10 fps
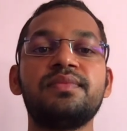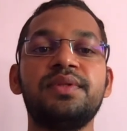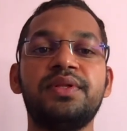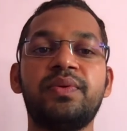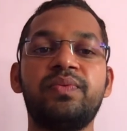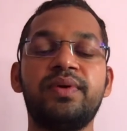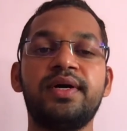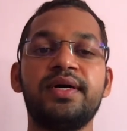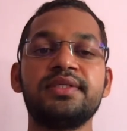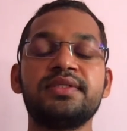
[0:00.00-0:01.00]
The
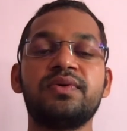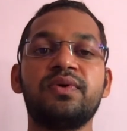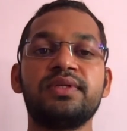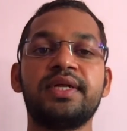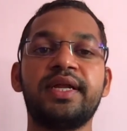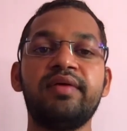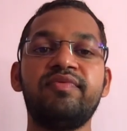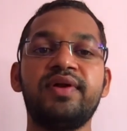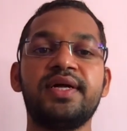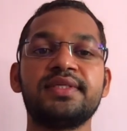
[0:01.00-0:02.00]
verse or the
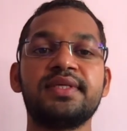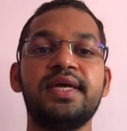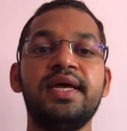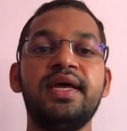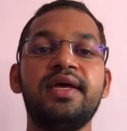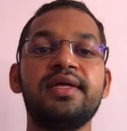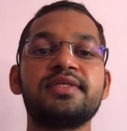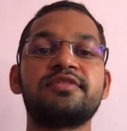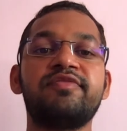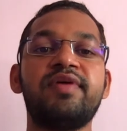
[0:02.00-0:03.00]
reference
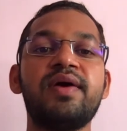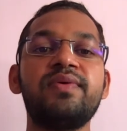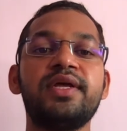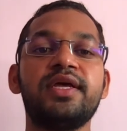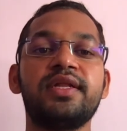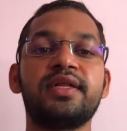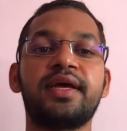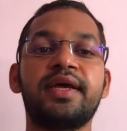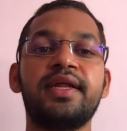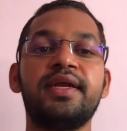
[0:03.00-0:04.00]
is found in the
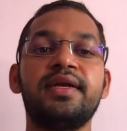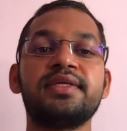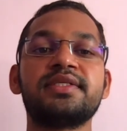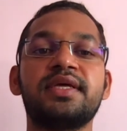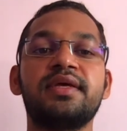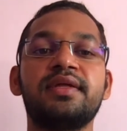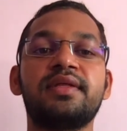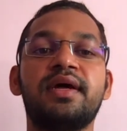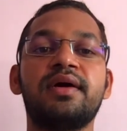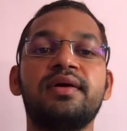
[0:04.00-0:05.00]
Garudasana
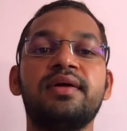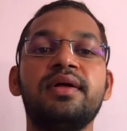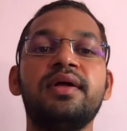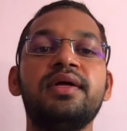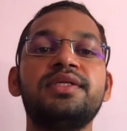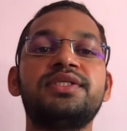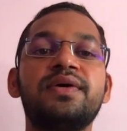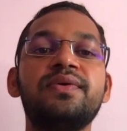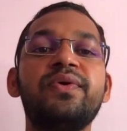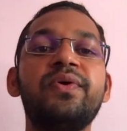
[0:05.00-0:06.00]
Samhita.
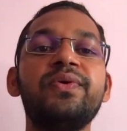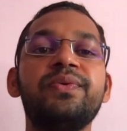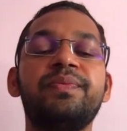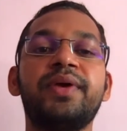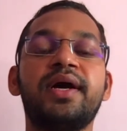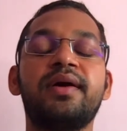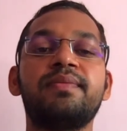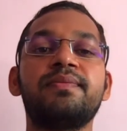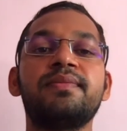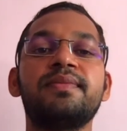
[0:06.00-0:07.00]
Janghorubhyam
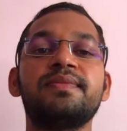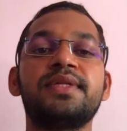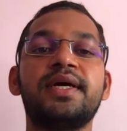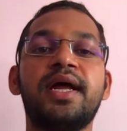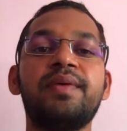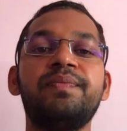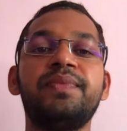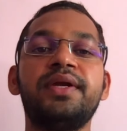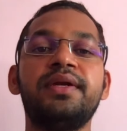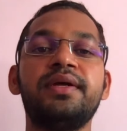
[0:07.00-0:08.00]

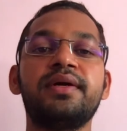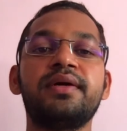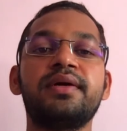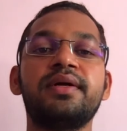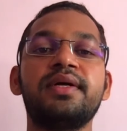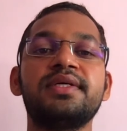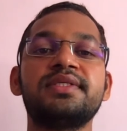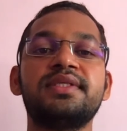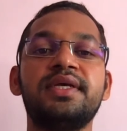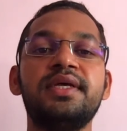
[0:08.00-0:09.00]
dharampiddya
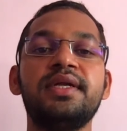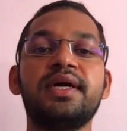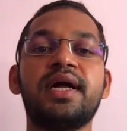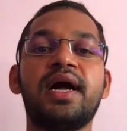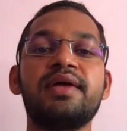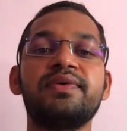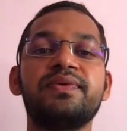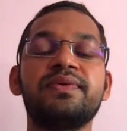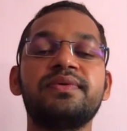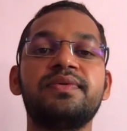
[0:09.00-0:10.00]

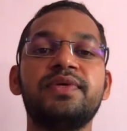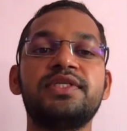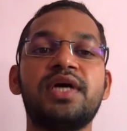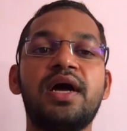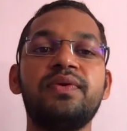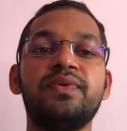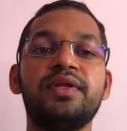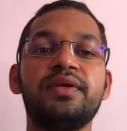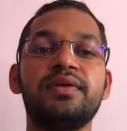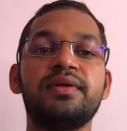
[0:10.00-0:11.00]
sthirakayo dvijanuni